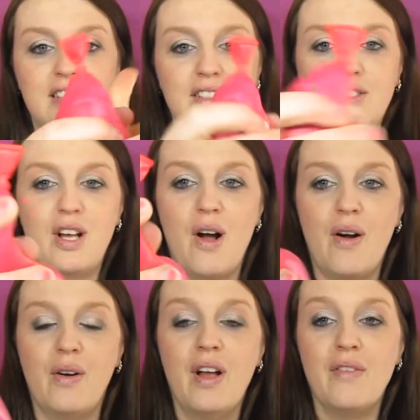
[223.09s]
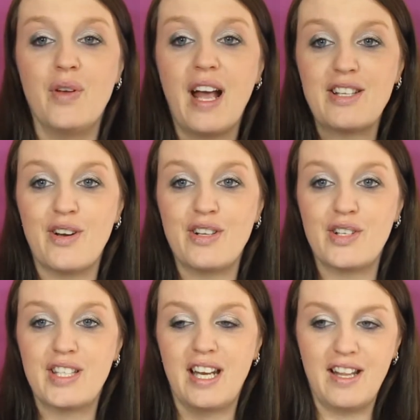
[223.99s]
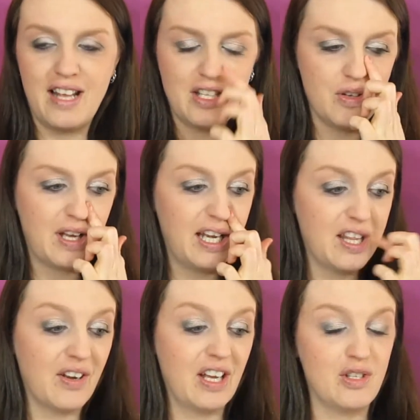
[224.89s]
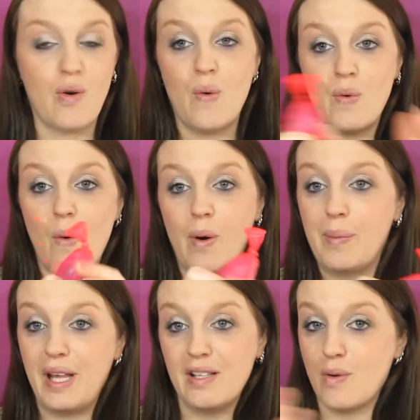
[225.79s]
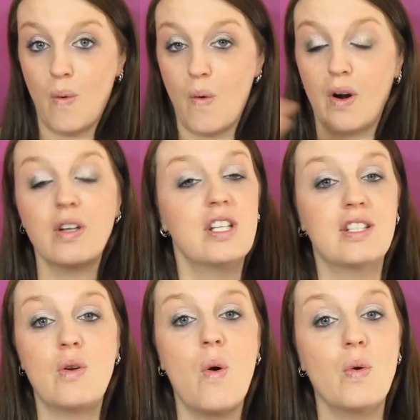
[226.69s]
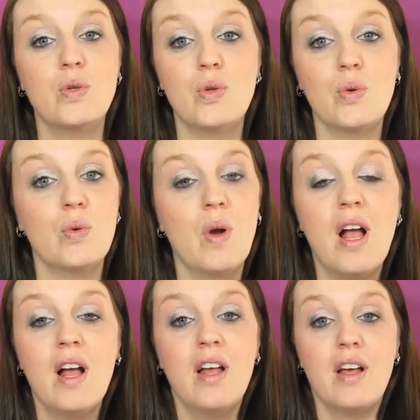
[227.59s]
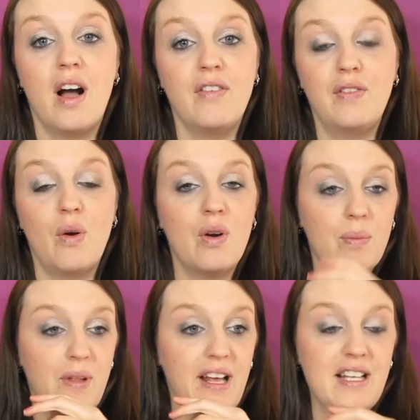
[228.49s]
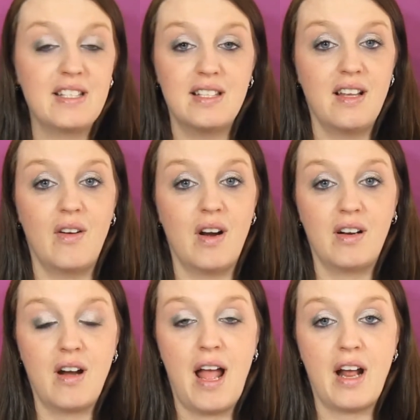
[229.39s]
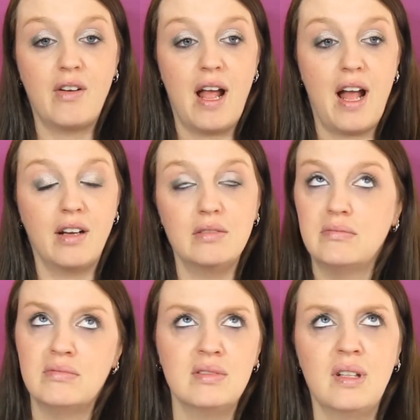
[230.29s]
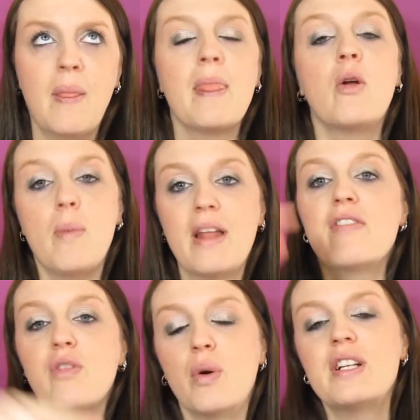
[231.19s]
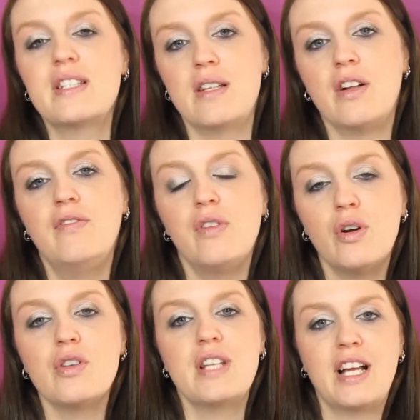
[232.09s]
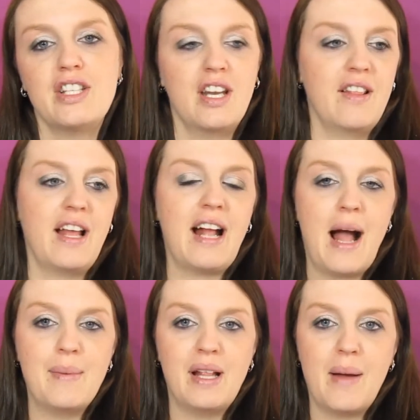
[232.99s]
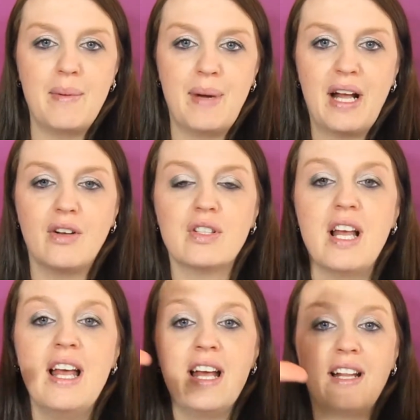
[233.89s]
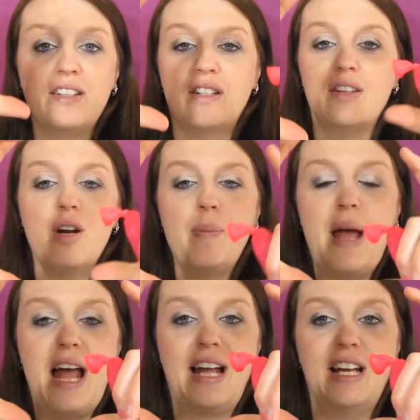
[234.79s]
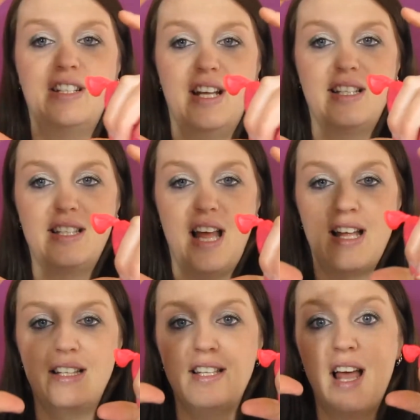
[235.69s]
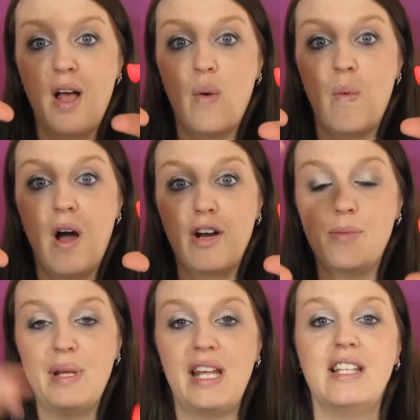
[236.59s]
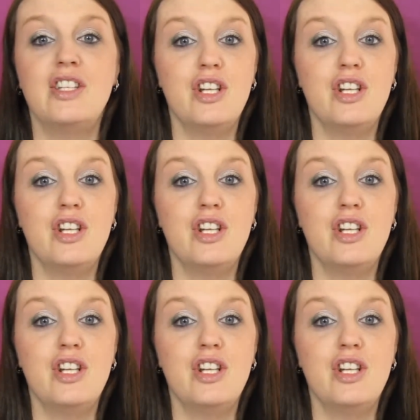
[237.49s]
So if you guys are interested in this, you can either get your own Orbeez or just go to a floral place, or go by the floral section in like Hobby Lobby, Michaels. There's a little package that says water beads.